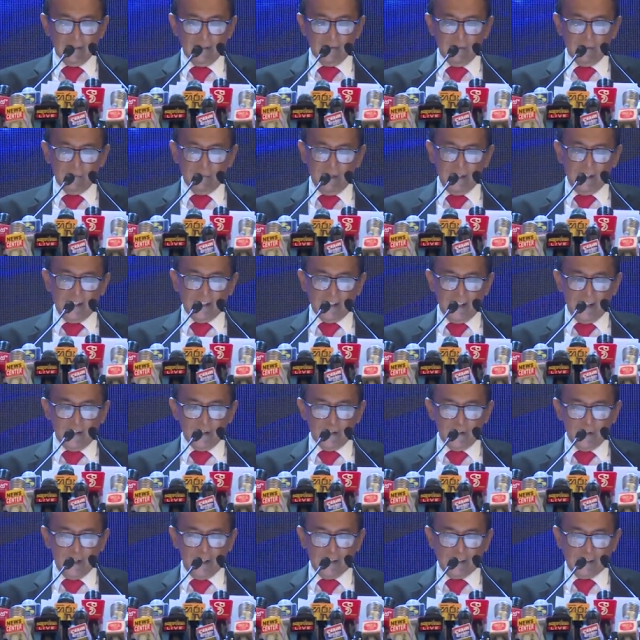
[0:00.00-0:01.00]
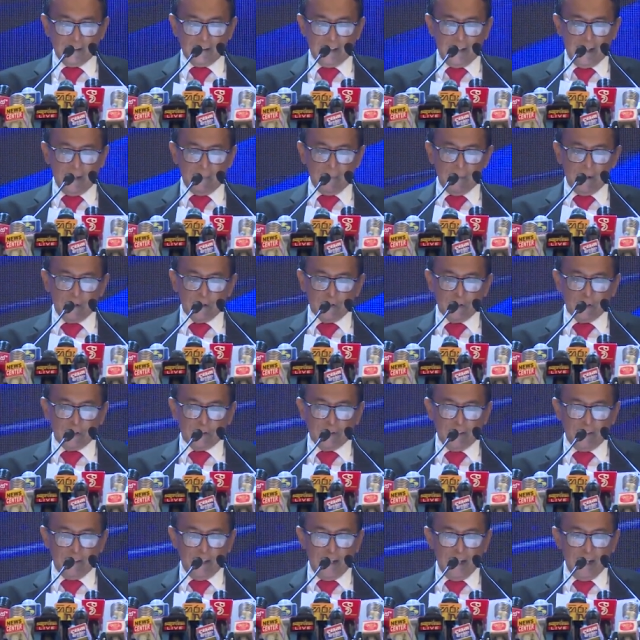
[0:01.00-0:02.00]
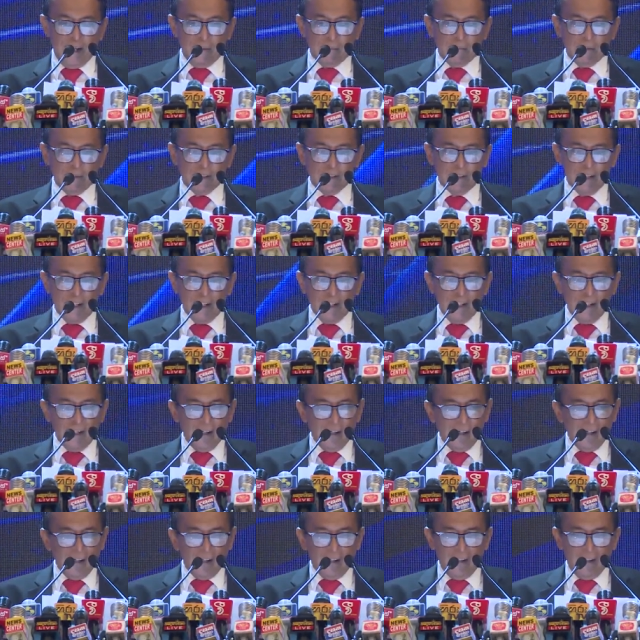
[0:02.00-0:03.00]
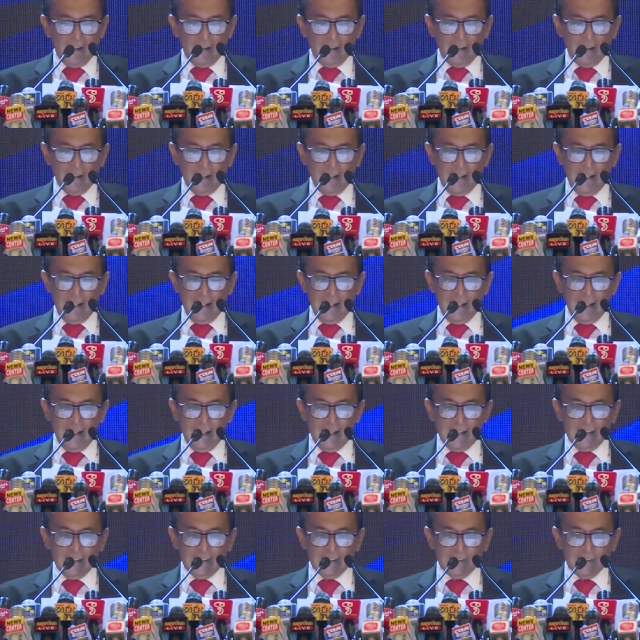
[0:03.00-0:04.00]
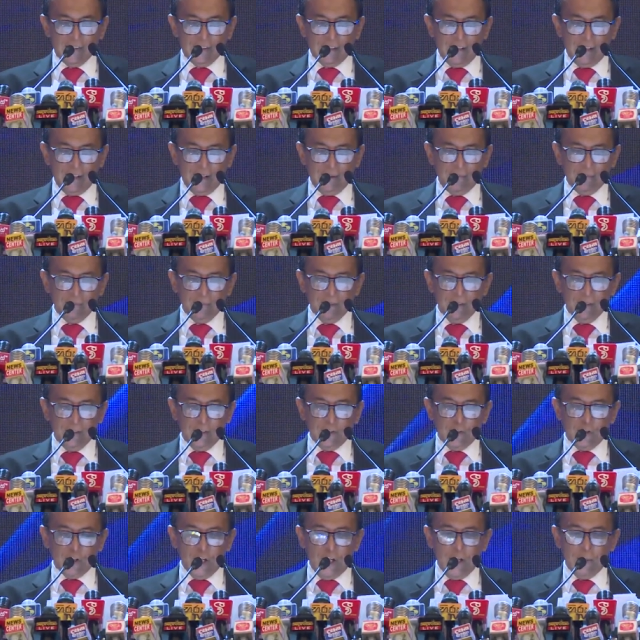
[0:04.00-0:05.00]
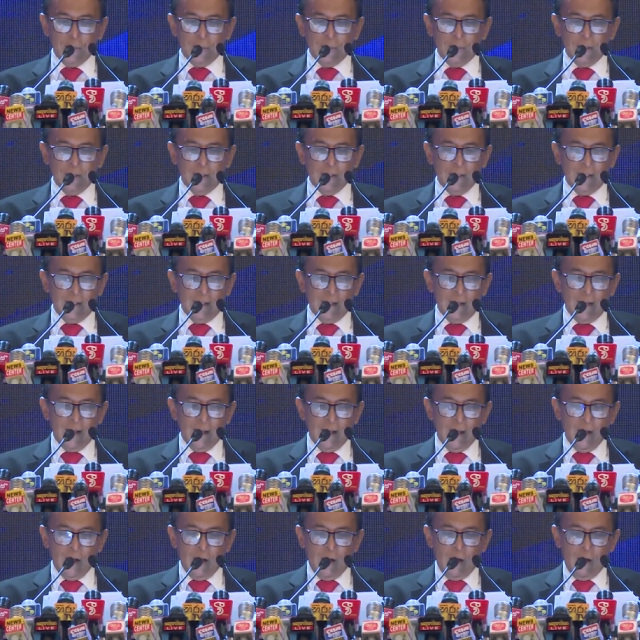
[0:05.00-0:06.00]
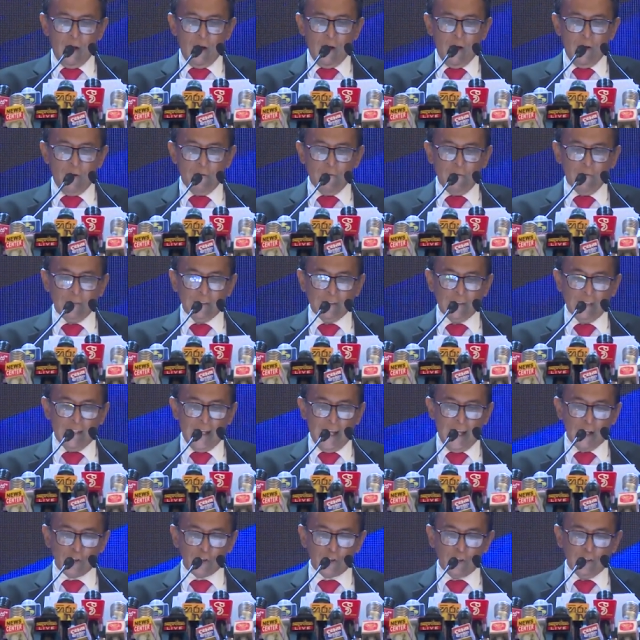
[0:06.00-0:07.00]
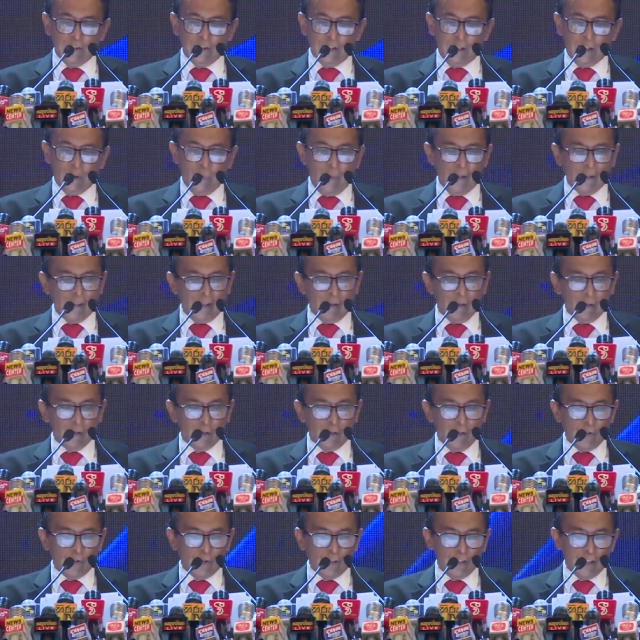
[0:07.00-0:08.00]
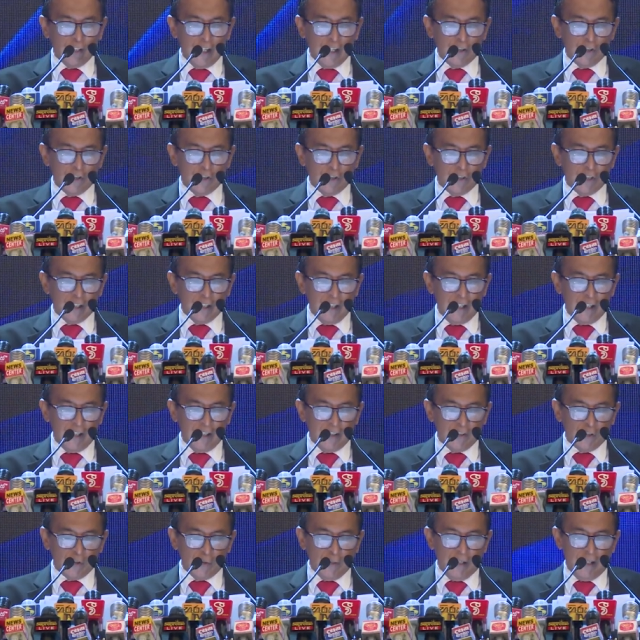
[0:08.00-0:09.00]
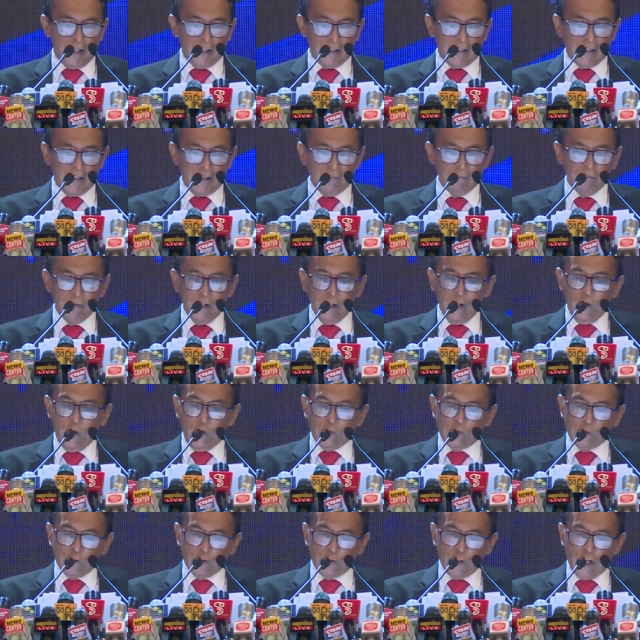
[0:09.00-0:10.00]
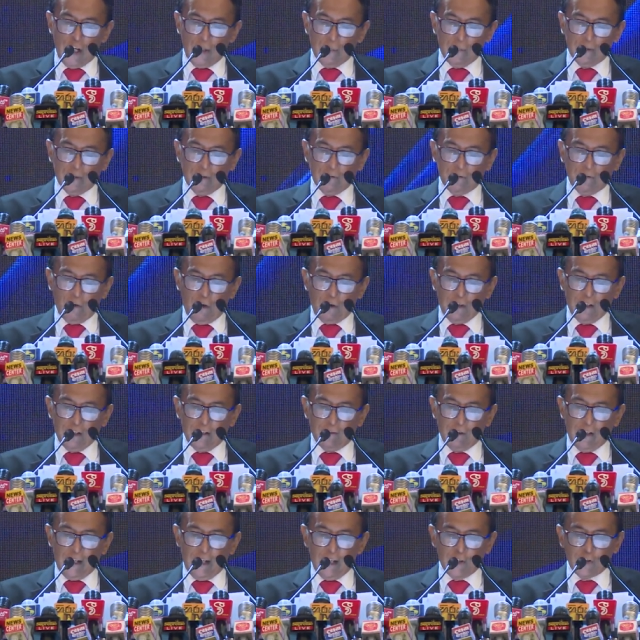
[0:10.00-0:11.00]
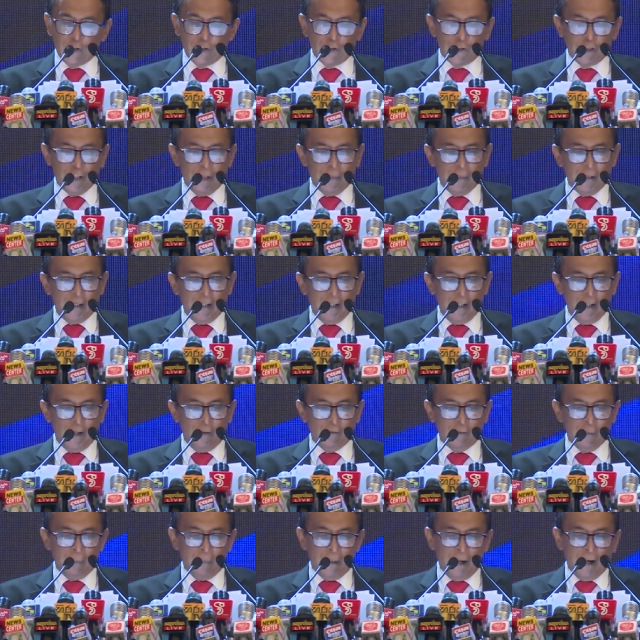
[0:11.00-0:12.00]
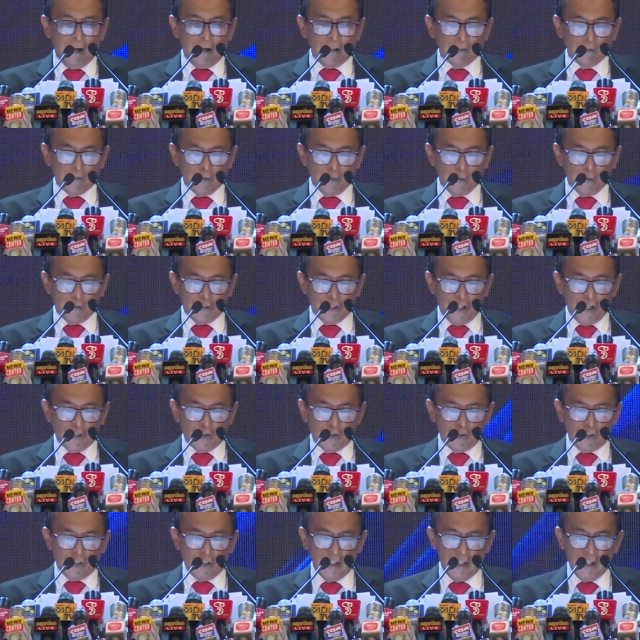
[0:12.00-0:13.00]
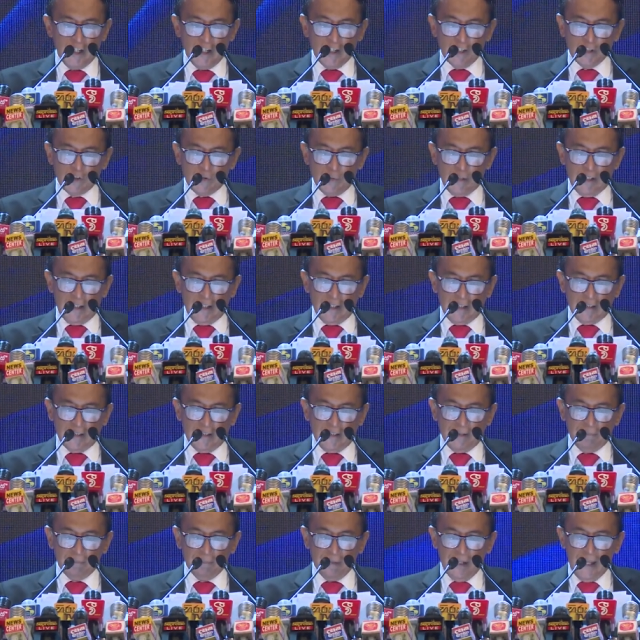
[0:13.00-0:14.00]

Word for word: many countries. I think I mentioned the names. Uh, he is uh, the chairman of the National Aquatic Resources Agency, Sri Lanka, also chairman of the Foreign Relations Committee of the Bar Association, Sri Lanka,